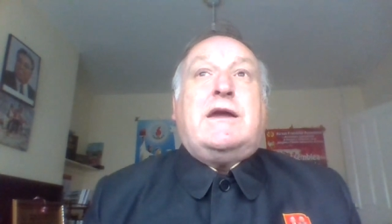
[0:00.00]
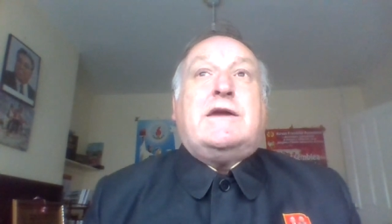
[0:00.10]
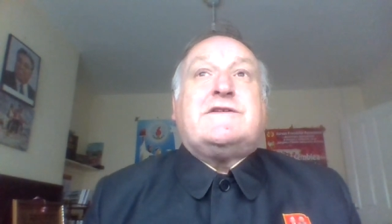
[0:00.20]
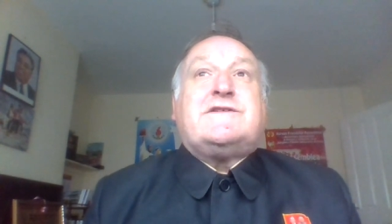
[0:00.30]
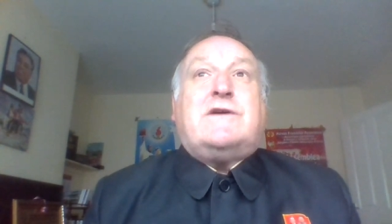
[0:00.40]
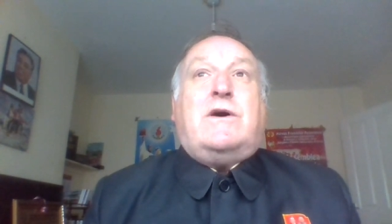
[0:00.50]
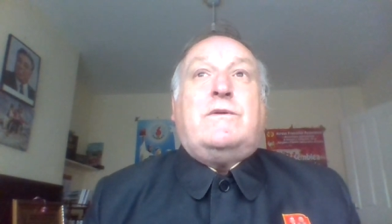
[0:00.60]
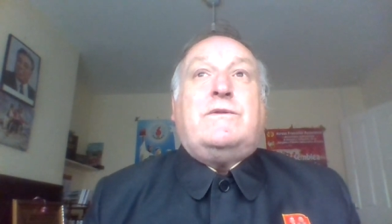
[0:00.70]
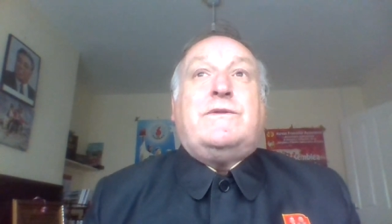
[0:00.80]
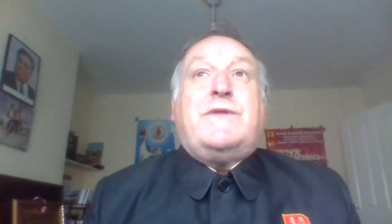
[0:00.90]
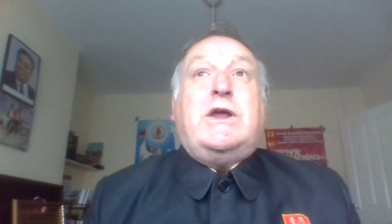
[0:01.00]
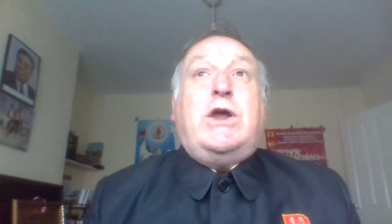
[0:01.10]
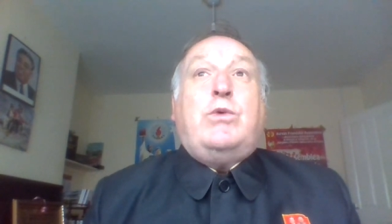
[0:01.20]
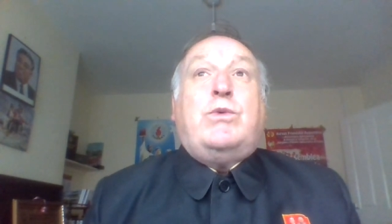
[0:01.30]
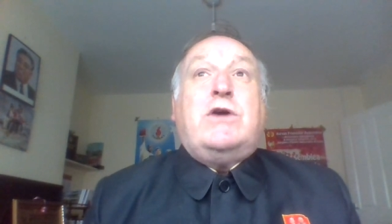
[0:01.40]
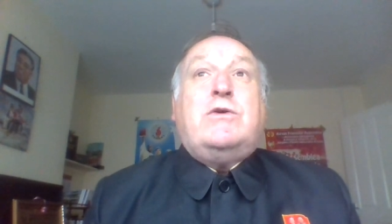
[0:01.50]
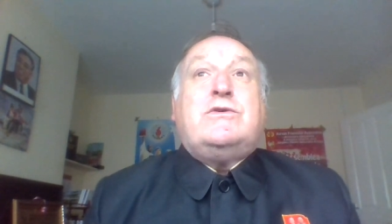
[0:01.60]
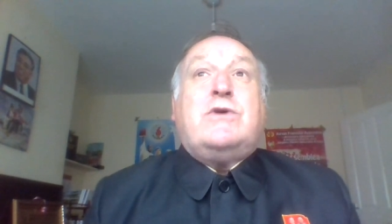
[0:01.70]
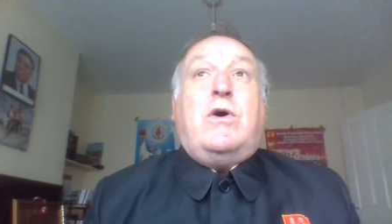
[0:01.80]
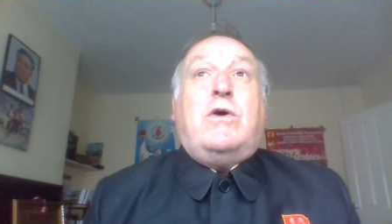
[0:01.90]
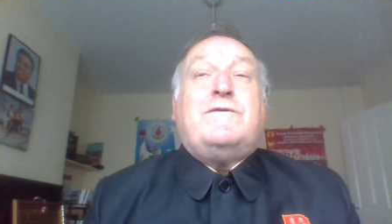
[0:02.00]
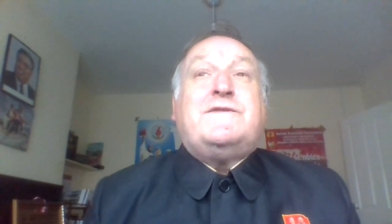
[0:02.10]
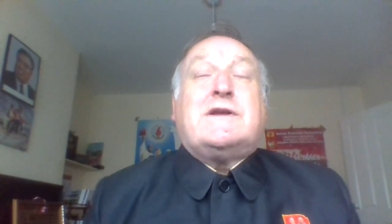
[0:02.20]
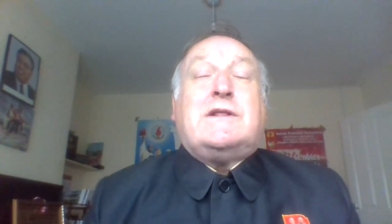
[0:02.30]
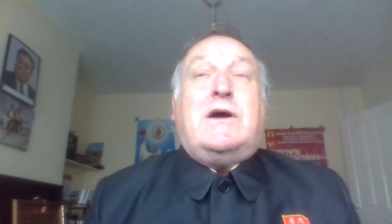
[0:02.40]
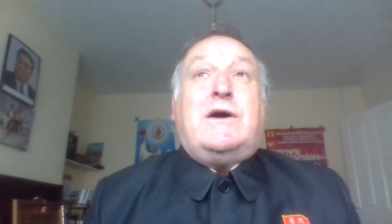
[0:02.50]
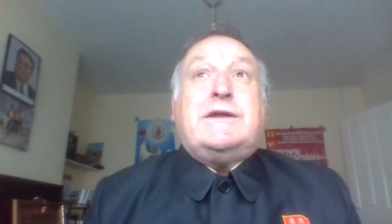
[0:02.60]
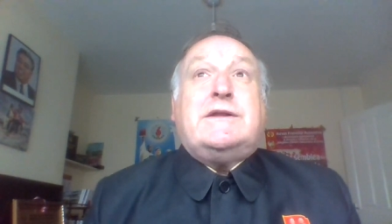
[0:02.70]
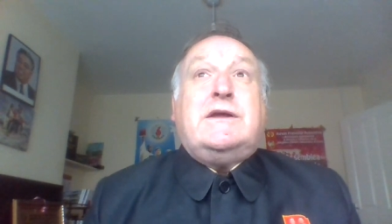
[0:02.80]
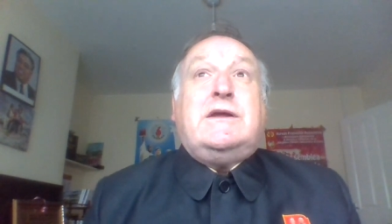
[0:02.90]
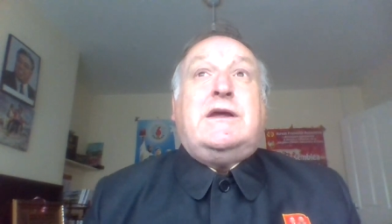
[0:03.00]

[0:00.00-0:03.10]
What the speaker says: it on the road of decline.